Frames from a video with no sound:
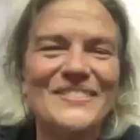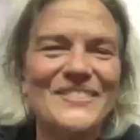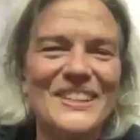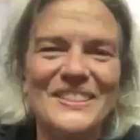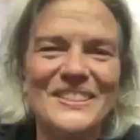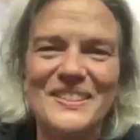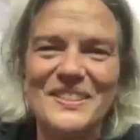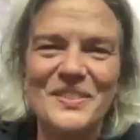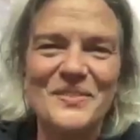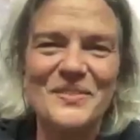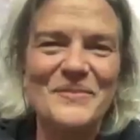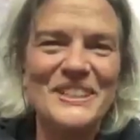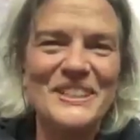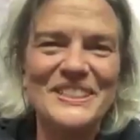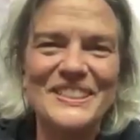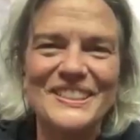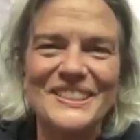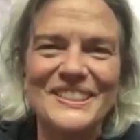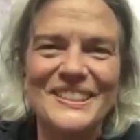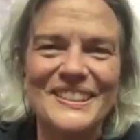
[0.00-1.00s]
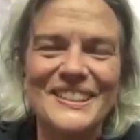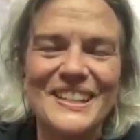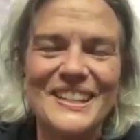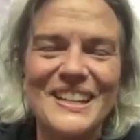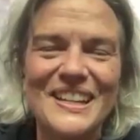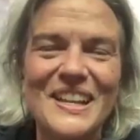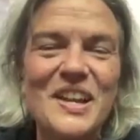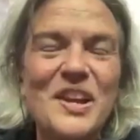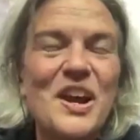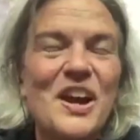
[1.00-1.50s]
love that so much.
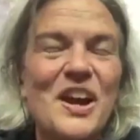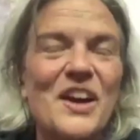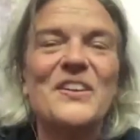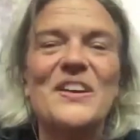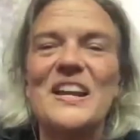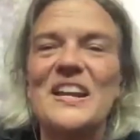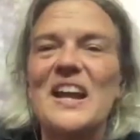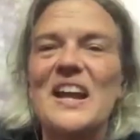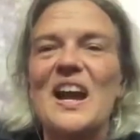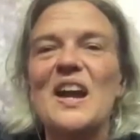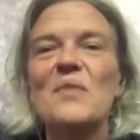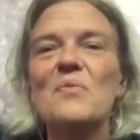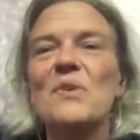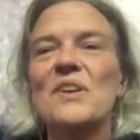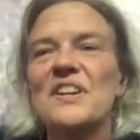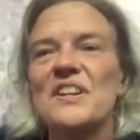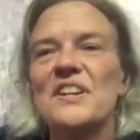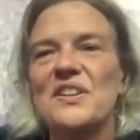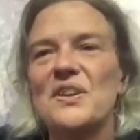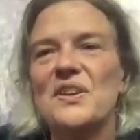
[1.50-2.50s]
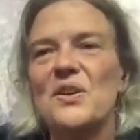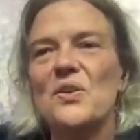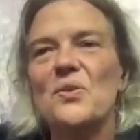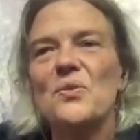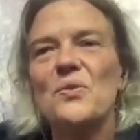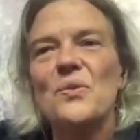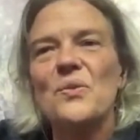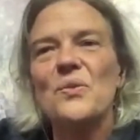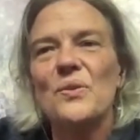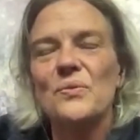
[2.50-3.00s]
All right, I want to
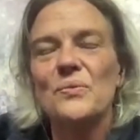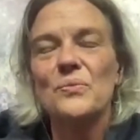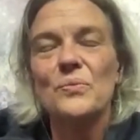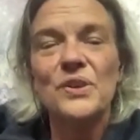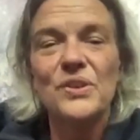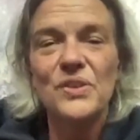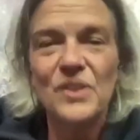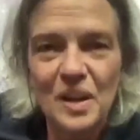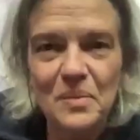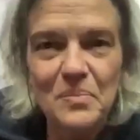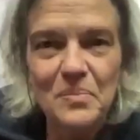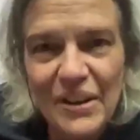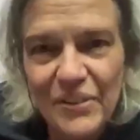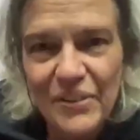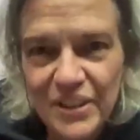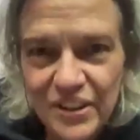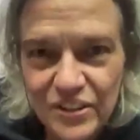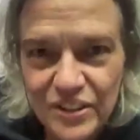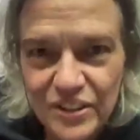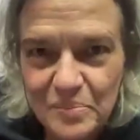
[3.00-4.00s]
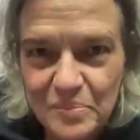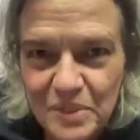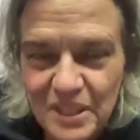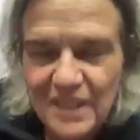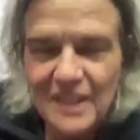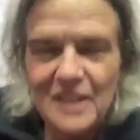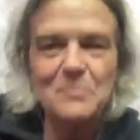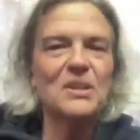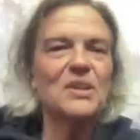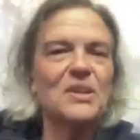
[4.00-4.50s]
know, will you come out here
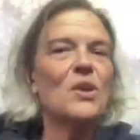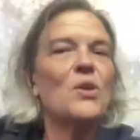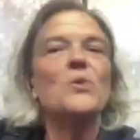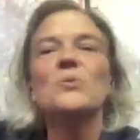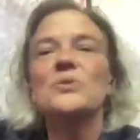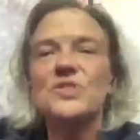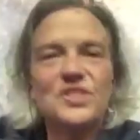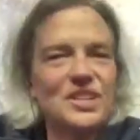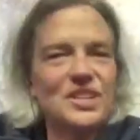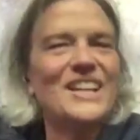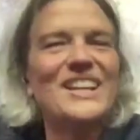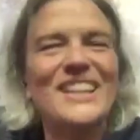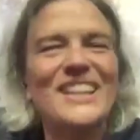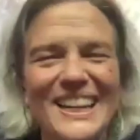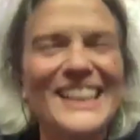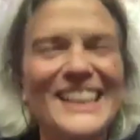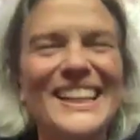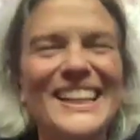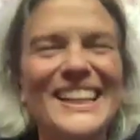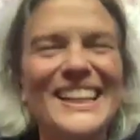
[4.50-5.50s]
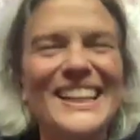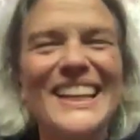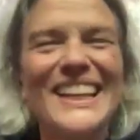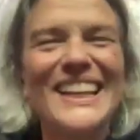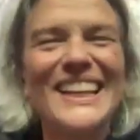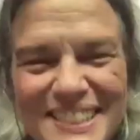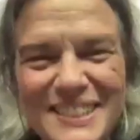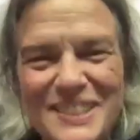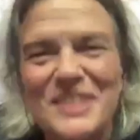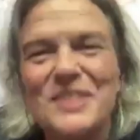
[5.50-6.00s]
sometime and host?
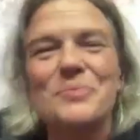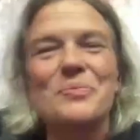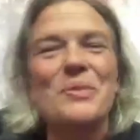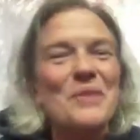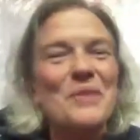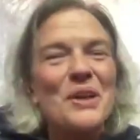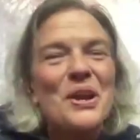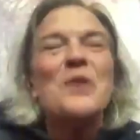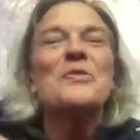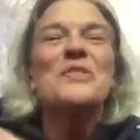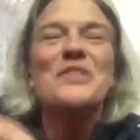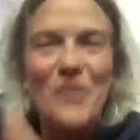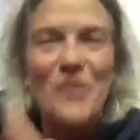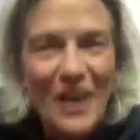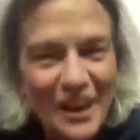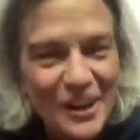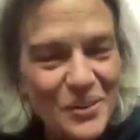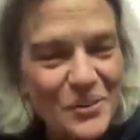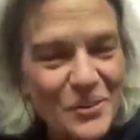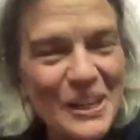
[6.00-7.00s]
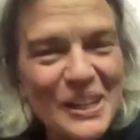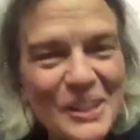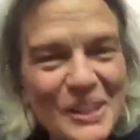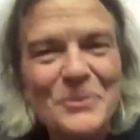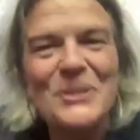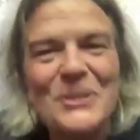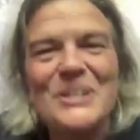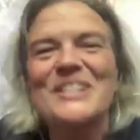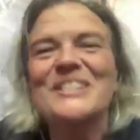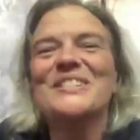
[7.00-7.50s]
Since we're so
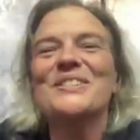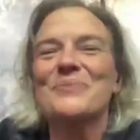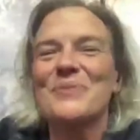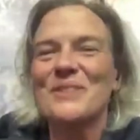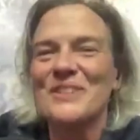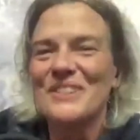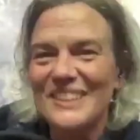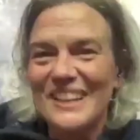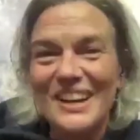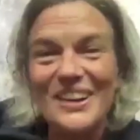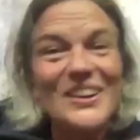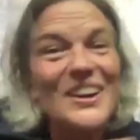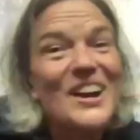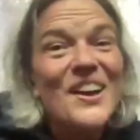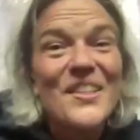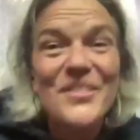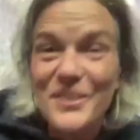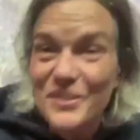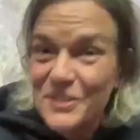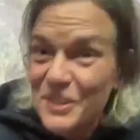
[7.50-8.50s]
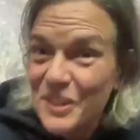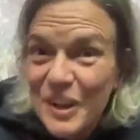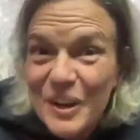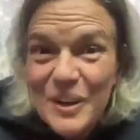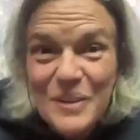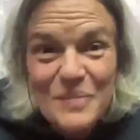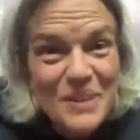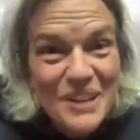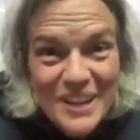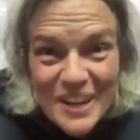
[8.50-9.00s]
Idlewild Woods, there's
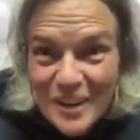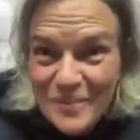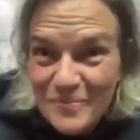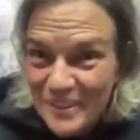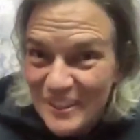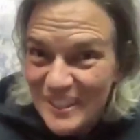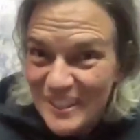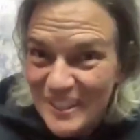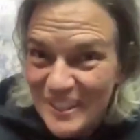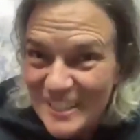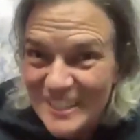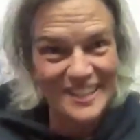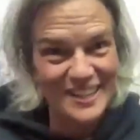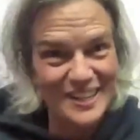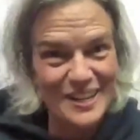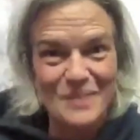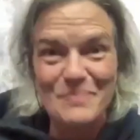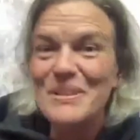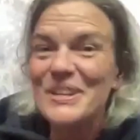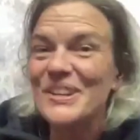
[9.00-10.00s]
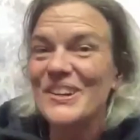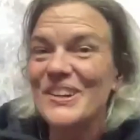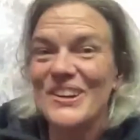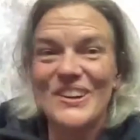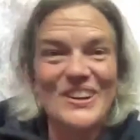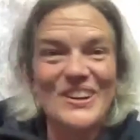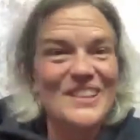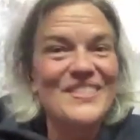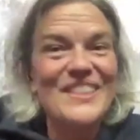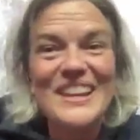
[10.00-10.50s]
gonna be companies that come
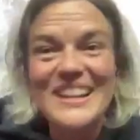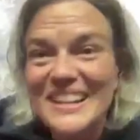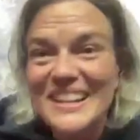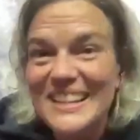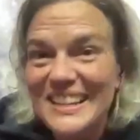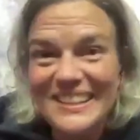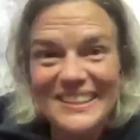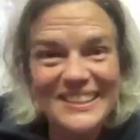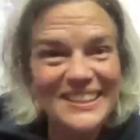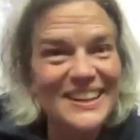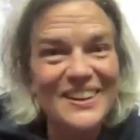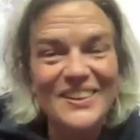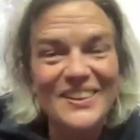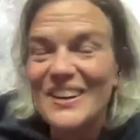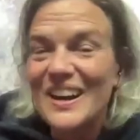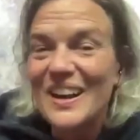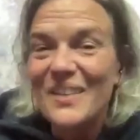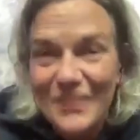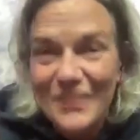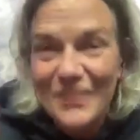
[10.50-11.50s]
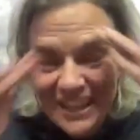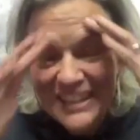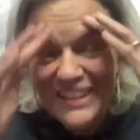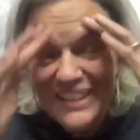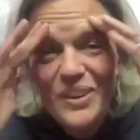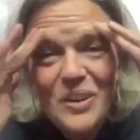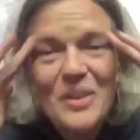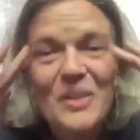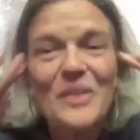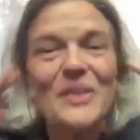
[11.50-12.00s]
here and they need, and I'm like,
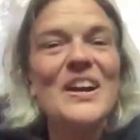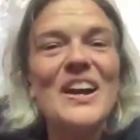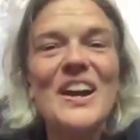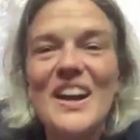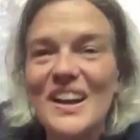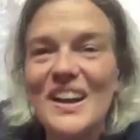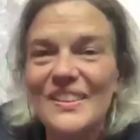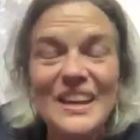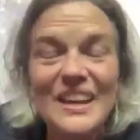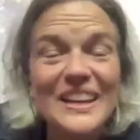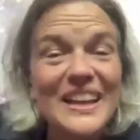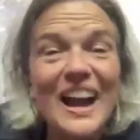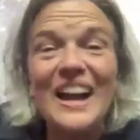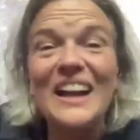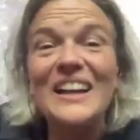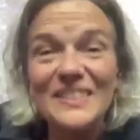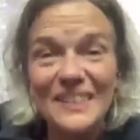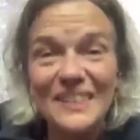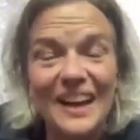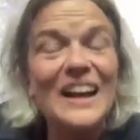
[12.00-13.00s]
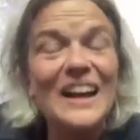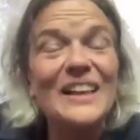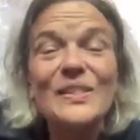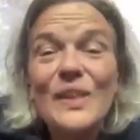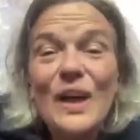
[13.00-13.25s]
like I